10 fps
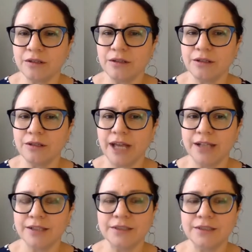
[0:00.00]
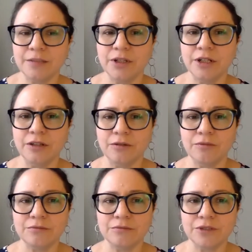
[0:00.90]
that stigma is
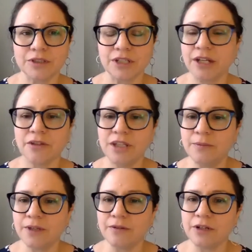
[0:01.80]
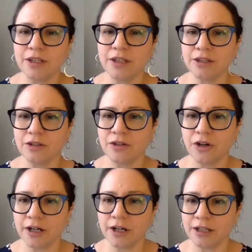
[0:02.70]
just kind of keeps everything in the
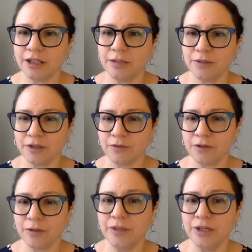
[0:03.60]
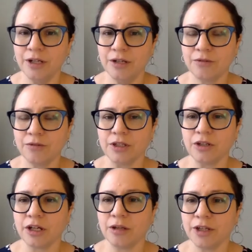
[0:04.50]
dark and keeps us from really
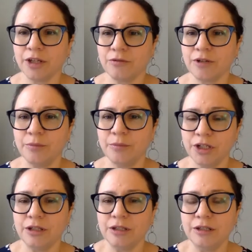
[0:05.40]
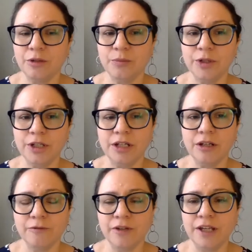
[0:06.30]
talking about putting
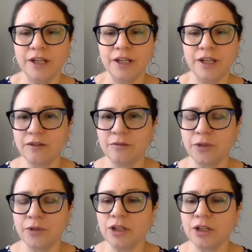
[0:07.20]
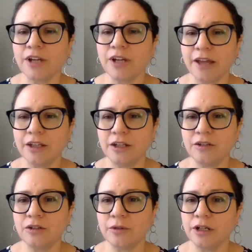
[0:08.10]
a face on things and putting the reality
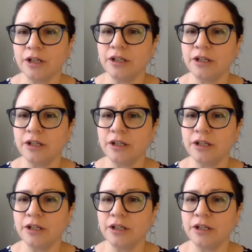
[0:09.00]
to it.